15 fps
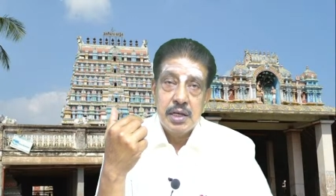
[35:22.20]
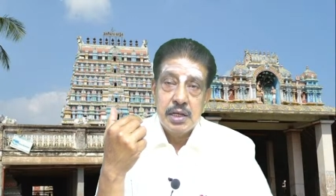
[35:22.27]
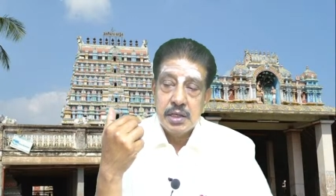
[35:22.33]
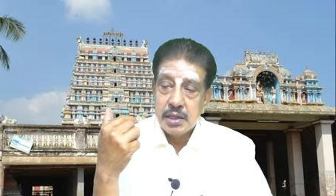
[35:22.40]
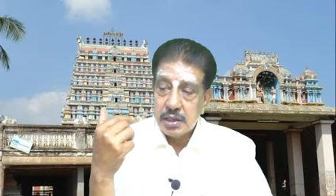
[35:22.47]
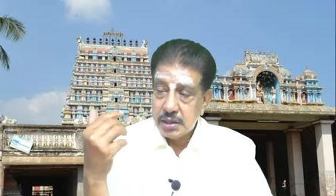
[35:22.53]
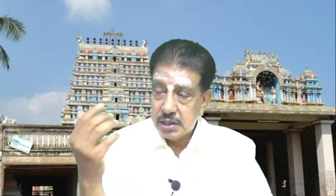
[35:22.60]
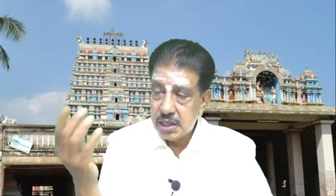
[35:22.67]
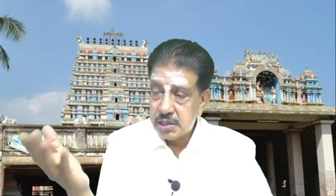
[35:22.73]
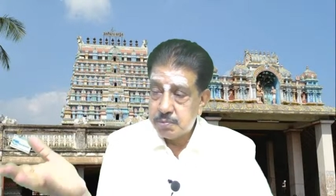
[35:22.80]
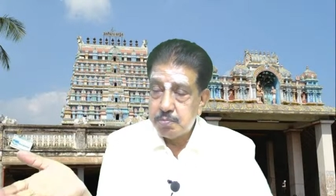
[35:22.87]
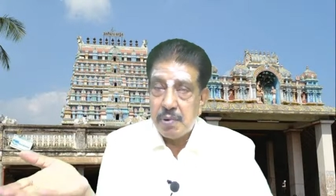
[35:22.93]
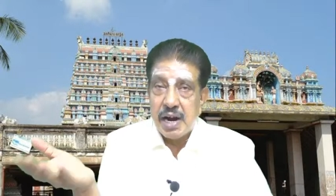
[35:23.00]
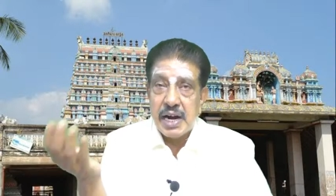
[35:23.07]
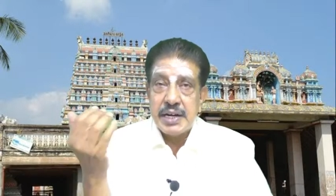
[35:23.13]
This
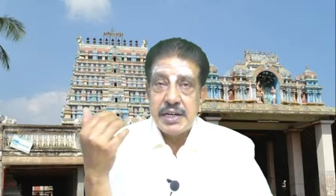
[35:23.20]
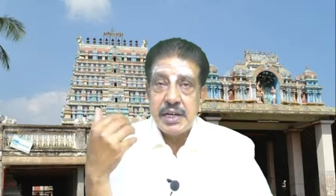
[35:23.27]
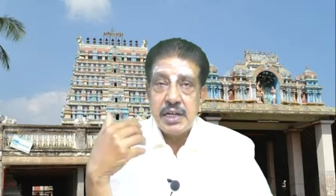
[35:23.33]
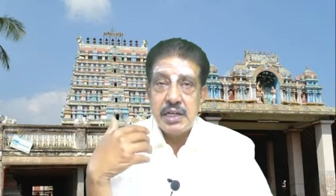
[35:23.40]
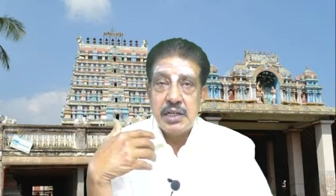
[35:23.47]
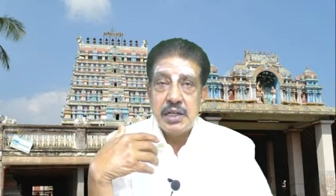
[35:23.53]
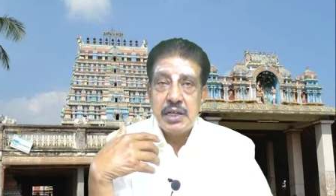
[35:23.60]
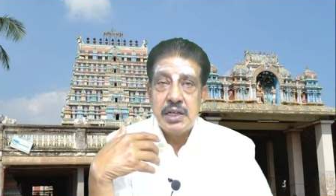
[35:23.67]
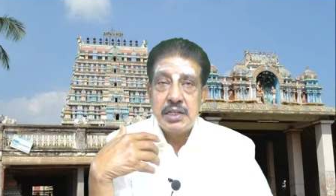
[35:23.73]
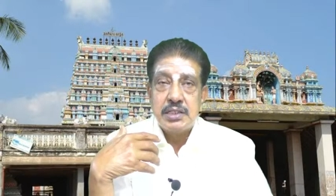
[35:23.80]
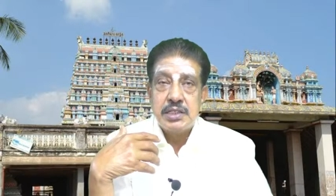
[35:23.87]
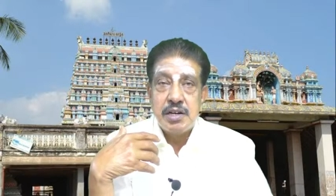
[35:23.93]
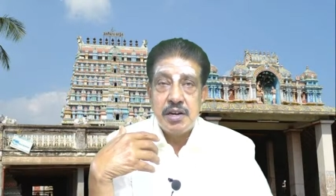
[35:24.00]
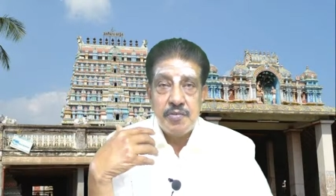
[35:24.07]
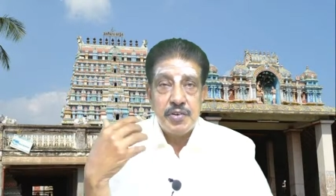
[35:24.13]
bottle is
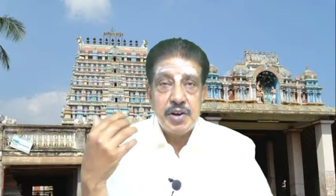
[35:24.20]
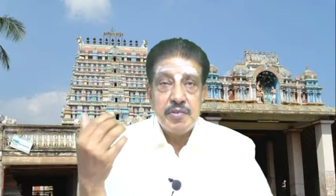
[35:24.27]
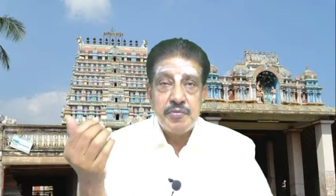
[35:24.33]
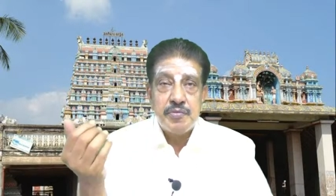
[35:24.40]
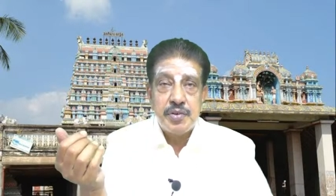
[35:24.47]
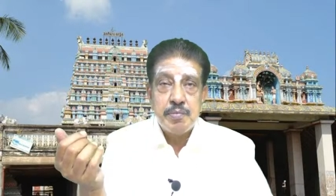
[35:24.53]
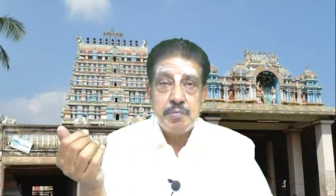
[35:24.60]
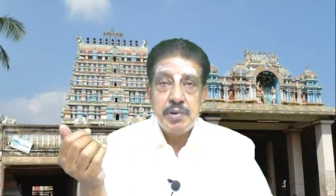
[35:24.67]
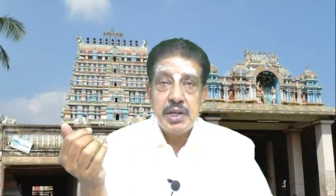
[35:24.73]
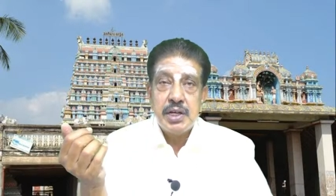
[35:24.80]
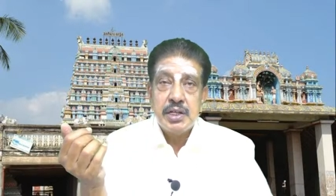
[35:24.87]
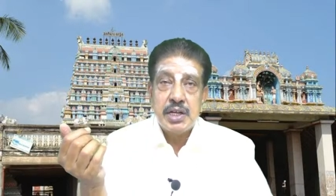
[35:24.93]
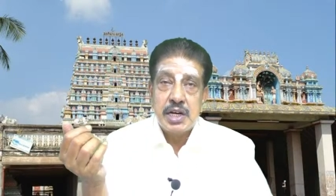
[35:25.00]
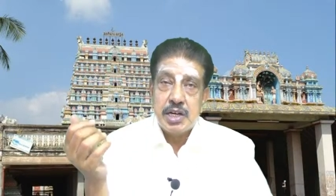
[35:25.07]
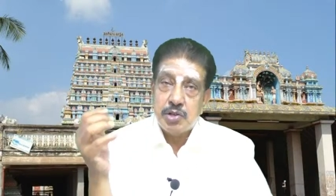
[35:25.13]
different from me.
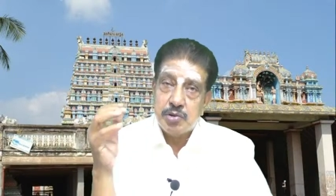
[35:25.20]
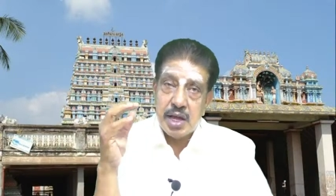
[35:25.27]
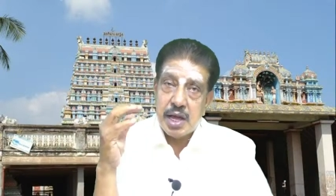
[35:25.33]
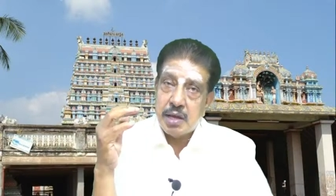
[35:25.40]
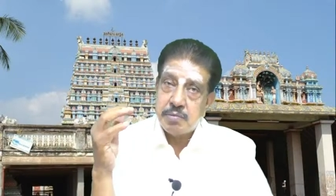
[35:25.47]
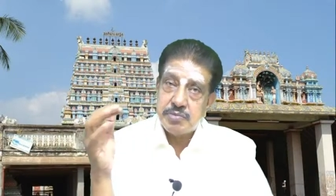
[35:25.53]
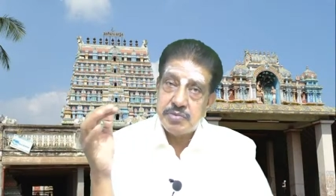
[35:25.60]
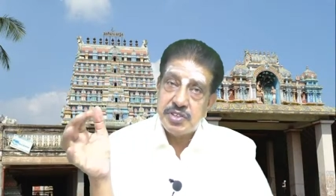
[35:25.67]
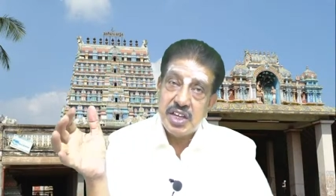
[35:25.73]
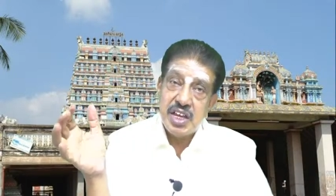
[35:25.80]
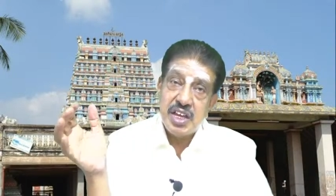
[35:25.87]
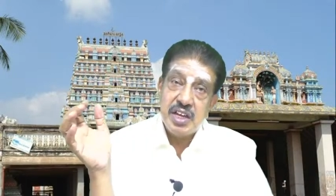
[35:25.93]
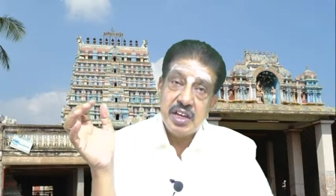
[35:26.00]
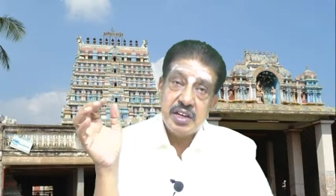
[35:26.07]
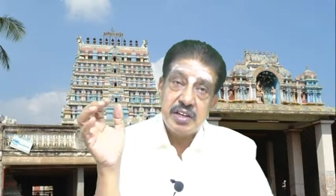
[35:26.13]
That is why I am
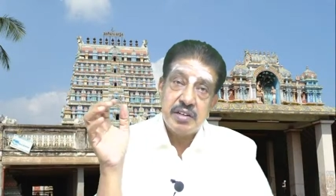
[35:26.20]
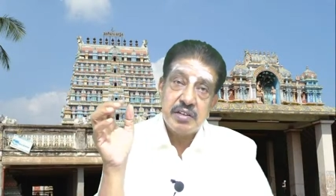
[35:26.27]
seeing it.